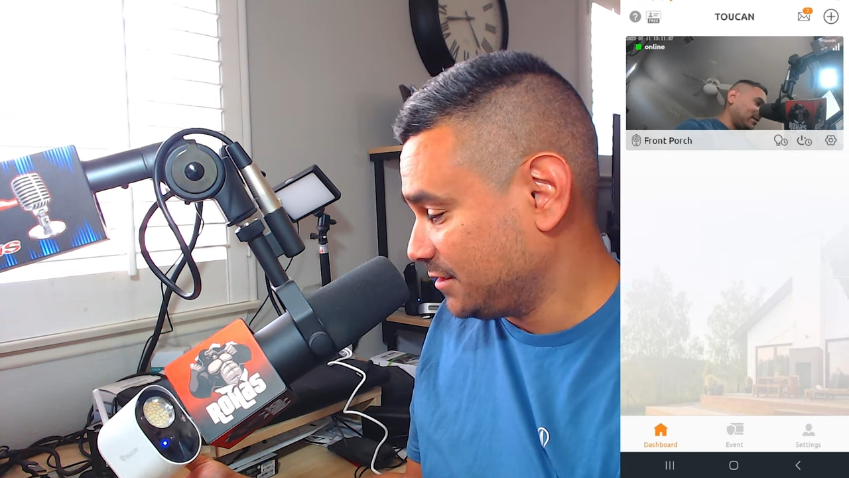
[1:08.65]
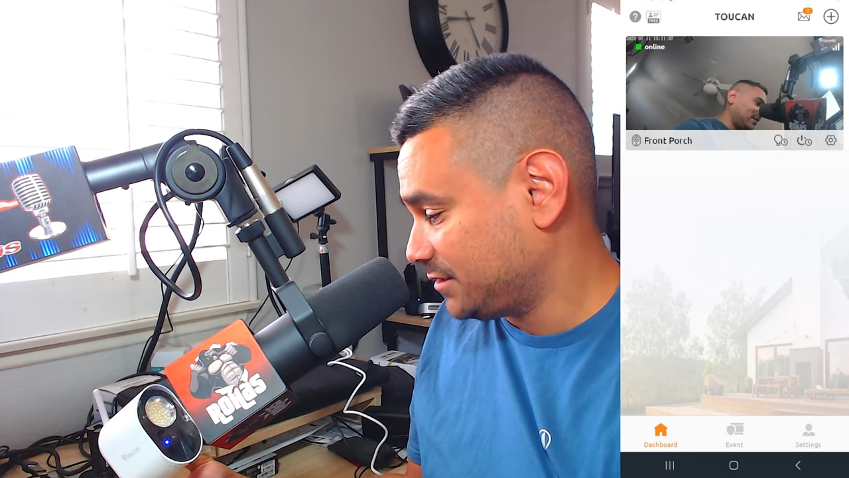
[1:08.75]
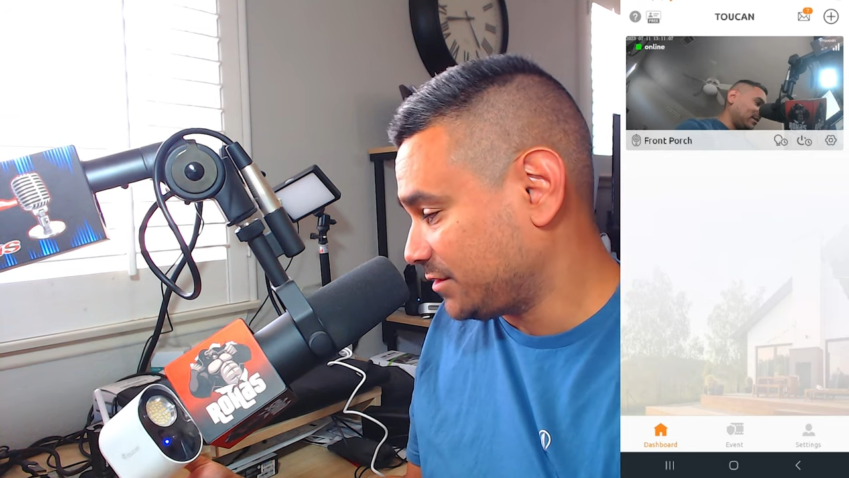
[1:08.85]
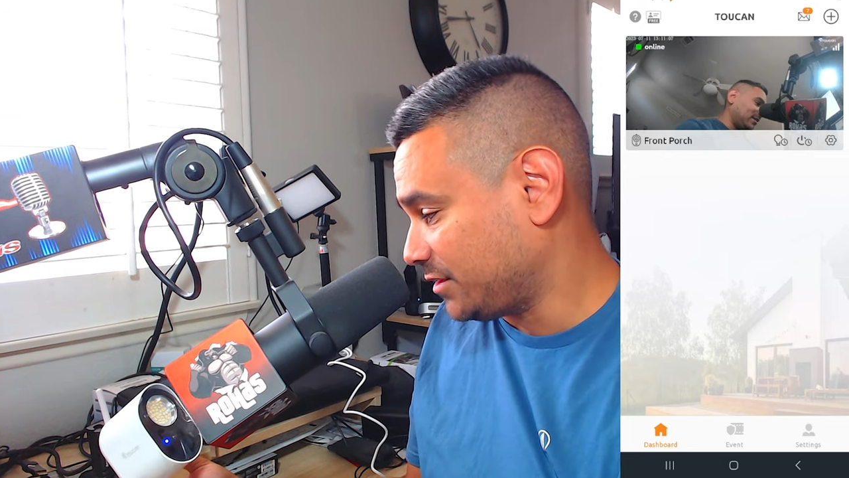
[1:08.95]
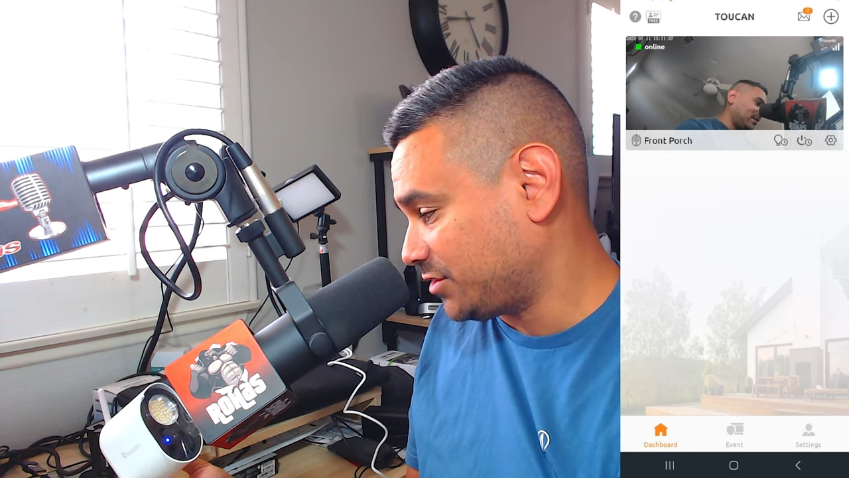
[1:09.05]

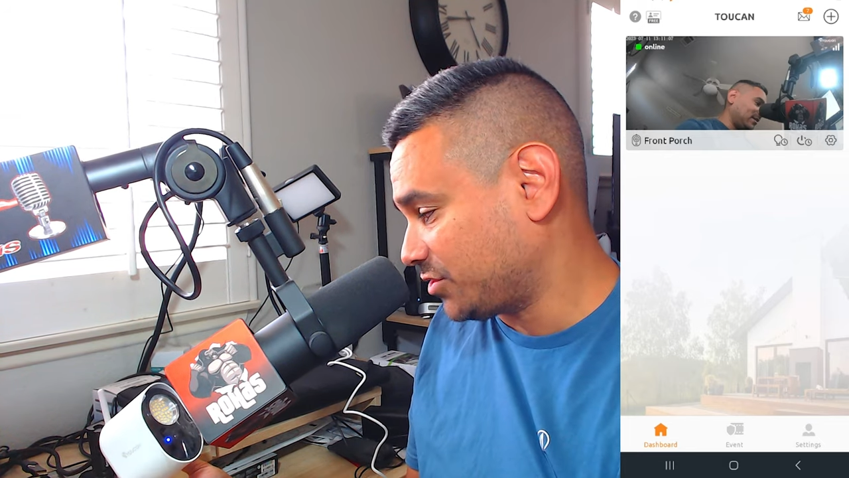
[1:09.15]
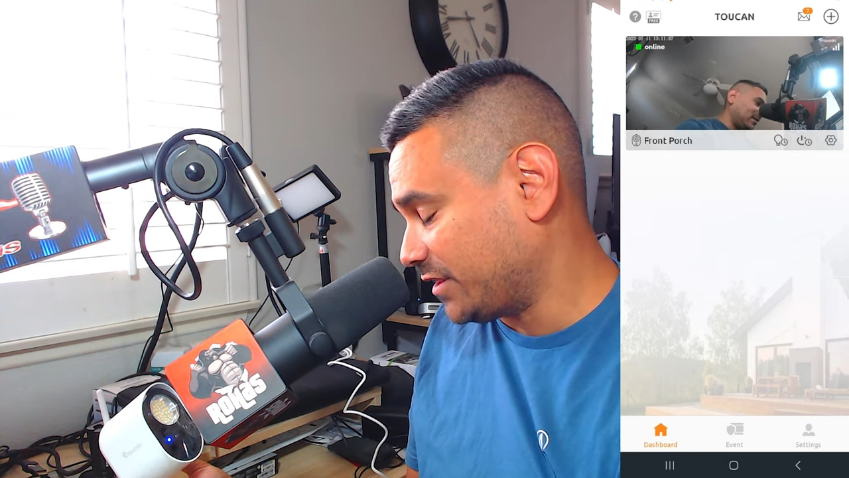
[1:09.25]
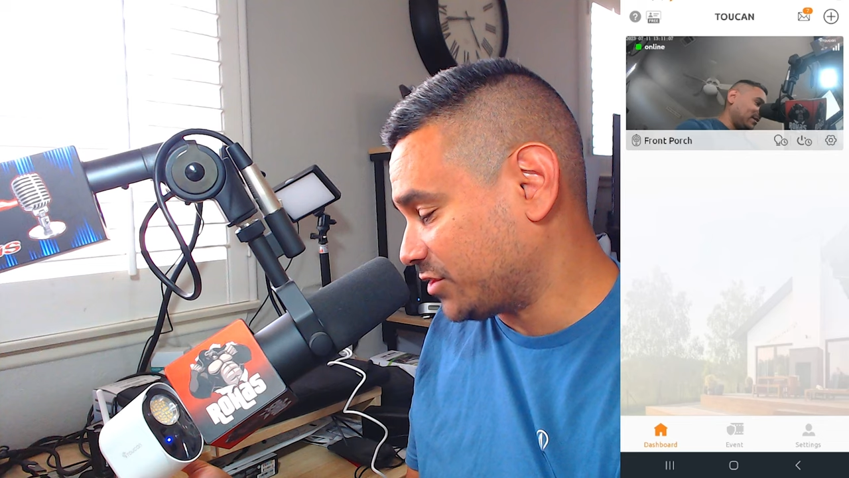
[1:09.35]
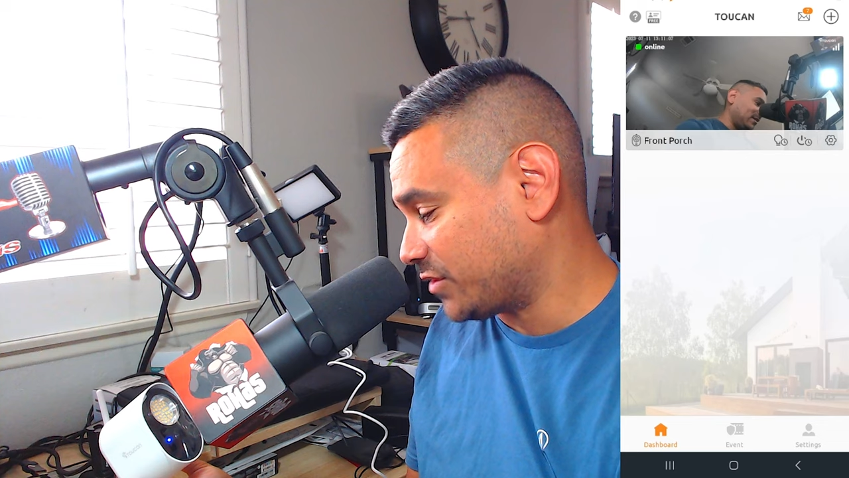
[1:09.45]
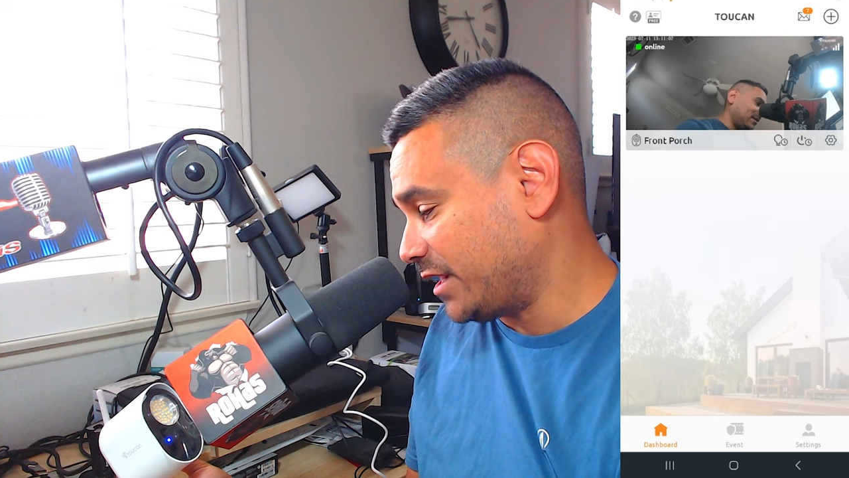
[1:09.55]
So let's try
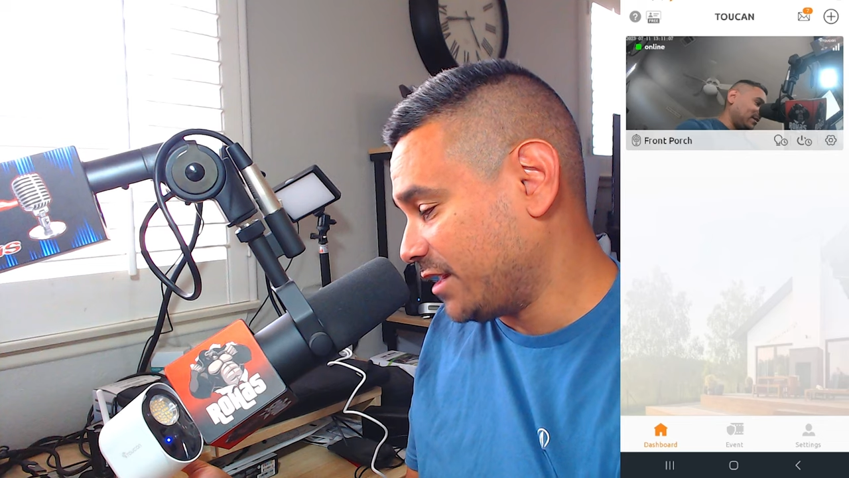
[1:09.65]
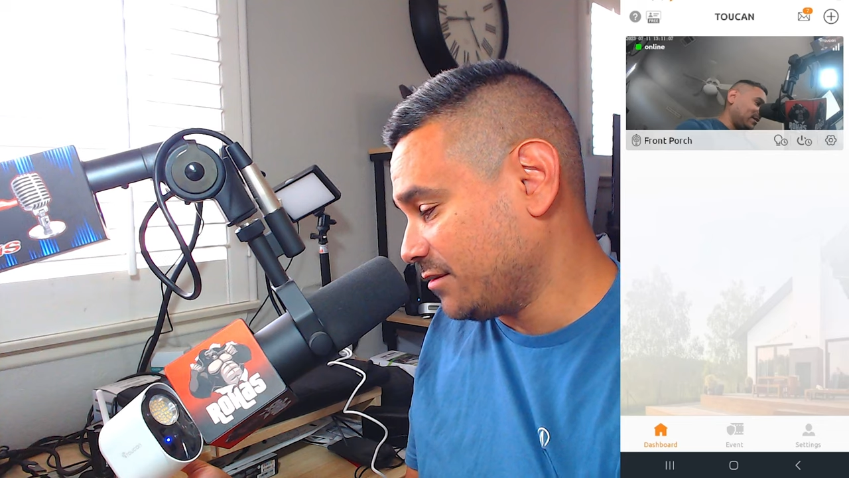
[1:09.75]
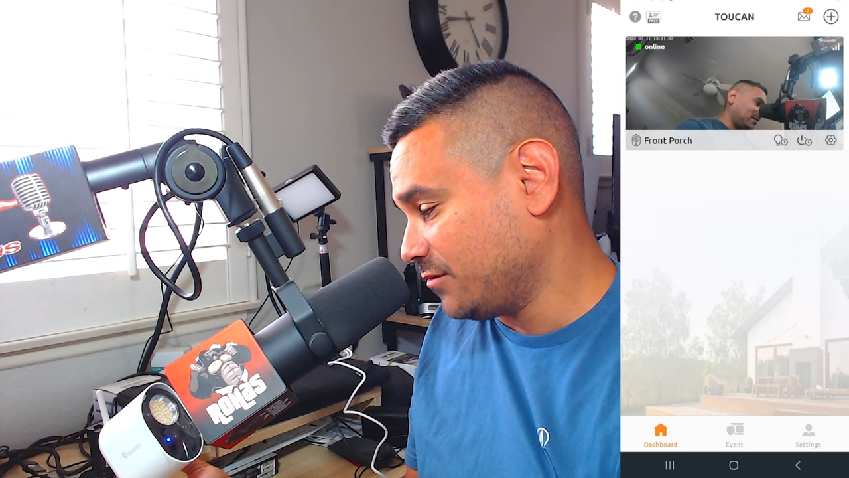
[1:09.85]
this right now.